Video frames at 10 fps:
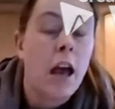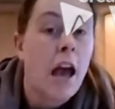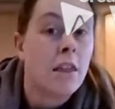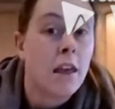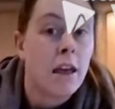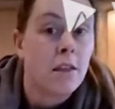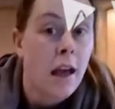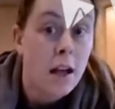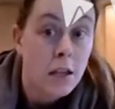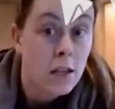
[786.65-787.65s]
And then
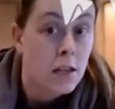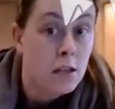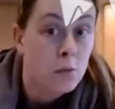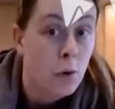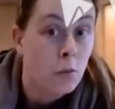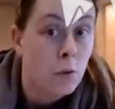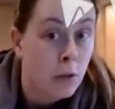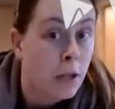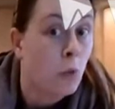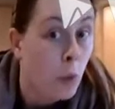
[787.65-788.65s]
that is when we
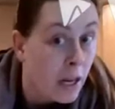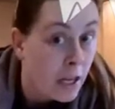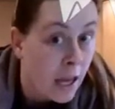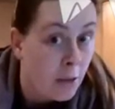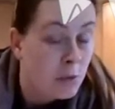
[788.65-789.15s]
play the waiting game